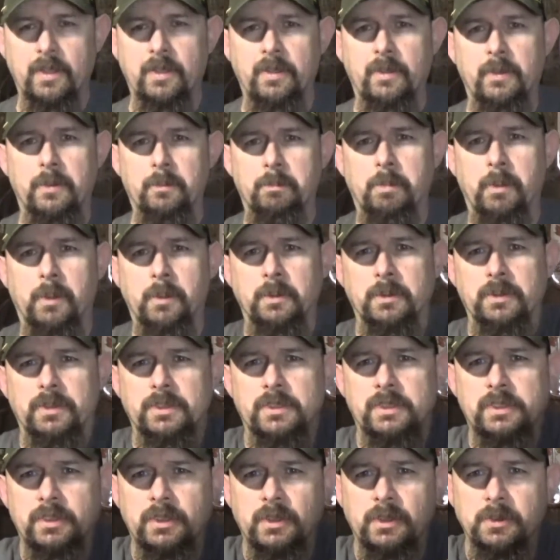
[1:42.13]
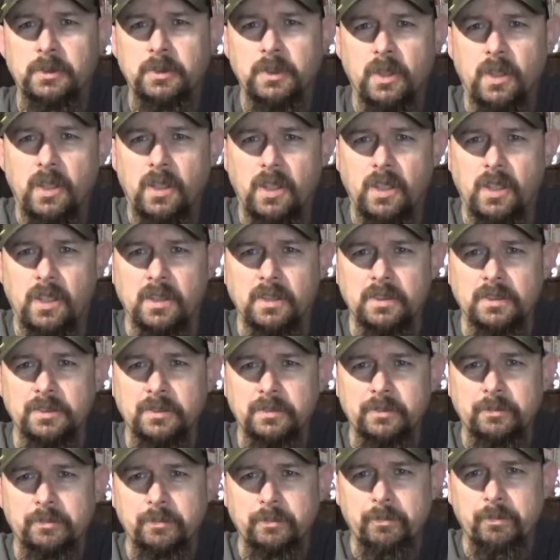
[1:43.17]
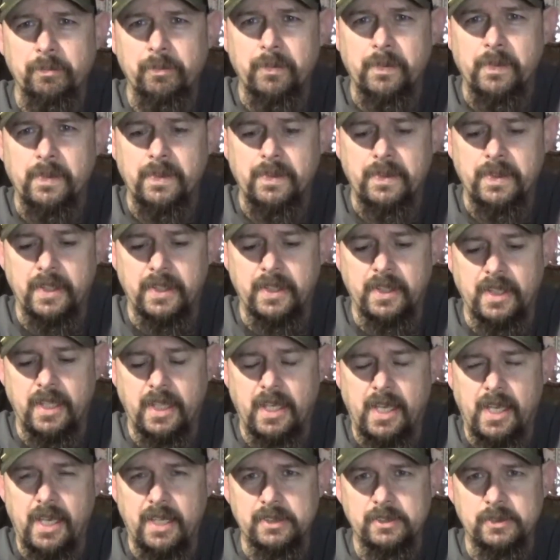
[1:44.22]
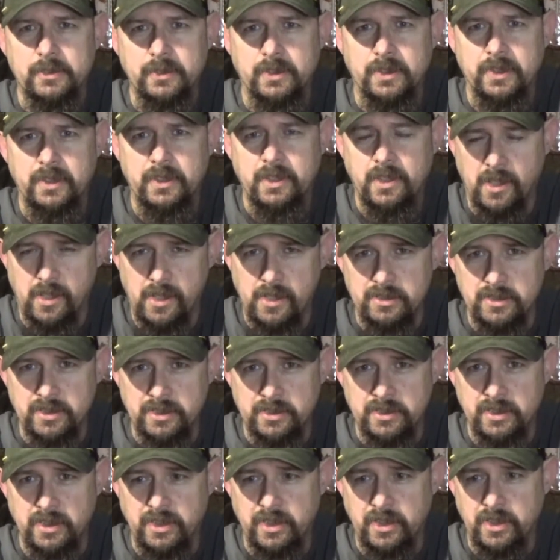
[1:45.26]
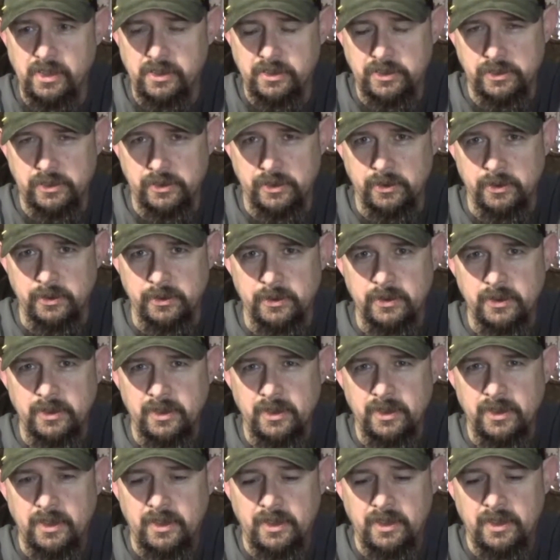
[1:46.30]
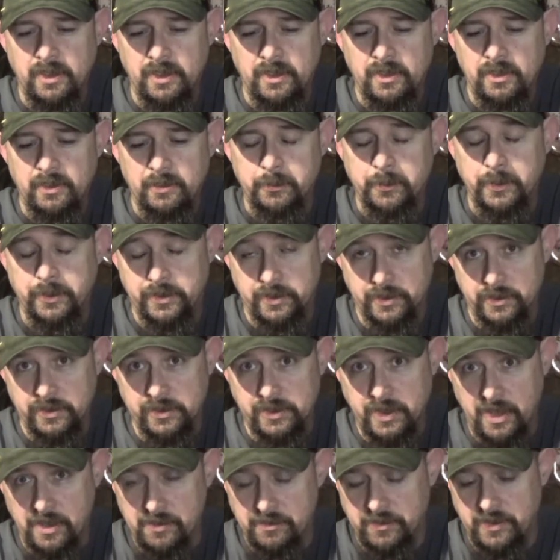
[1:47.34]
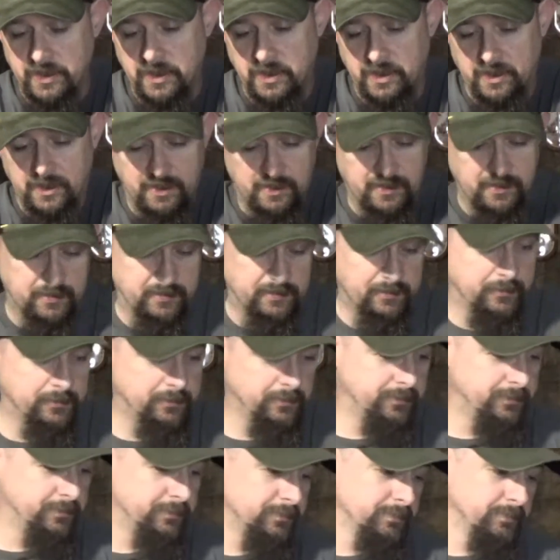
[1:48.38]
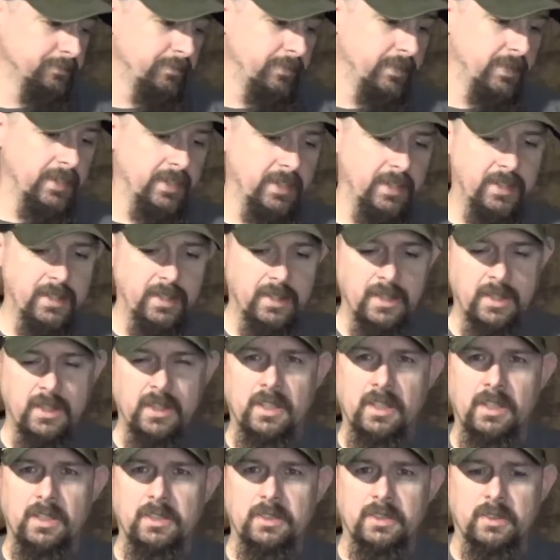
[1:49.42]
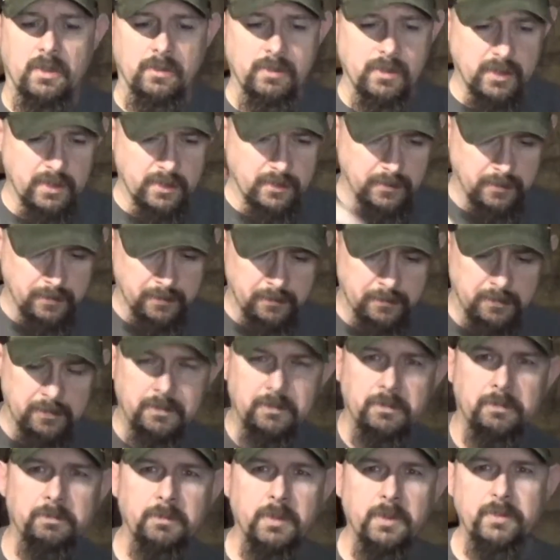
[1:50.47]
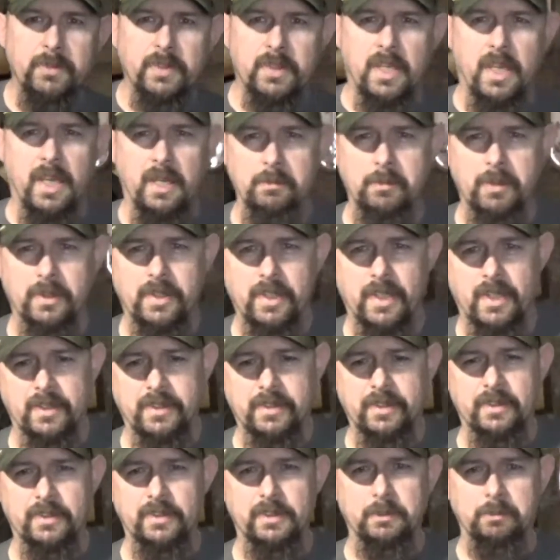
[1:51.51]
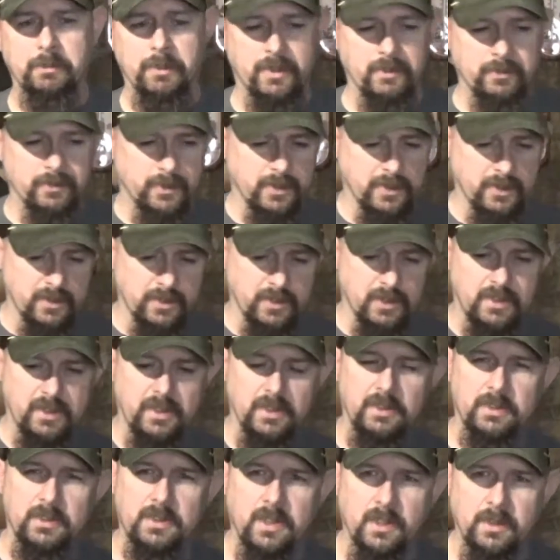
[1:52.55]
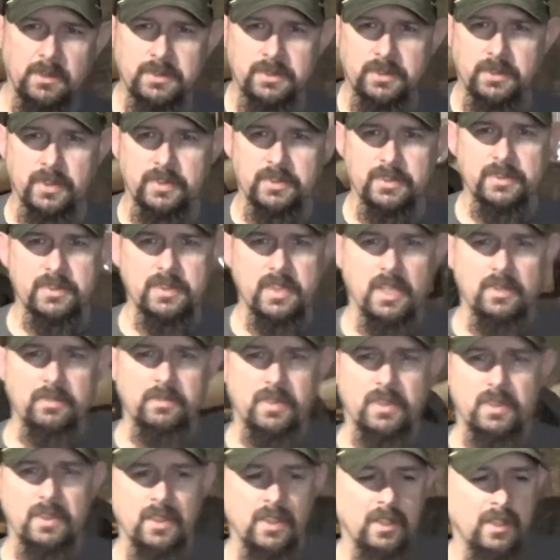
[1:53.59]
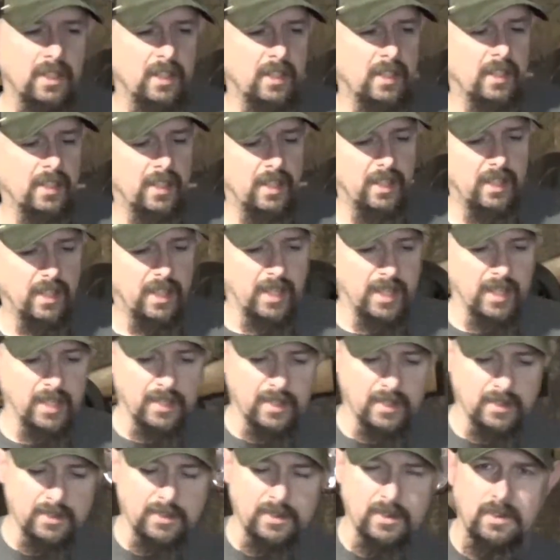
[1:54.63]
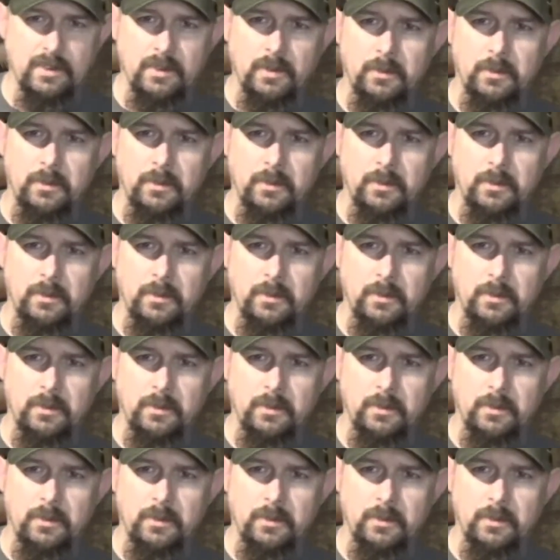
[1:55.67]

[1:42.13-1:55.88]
the bolt is so long that it actually causes an issue with your safety. So I'm going to move the camera down here a little bit, and we're going to look a little closer at the safety and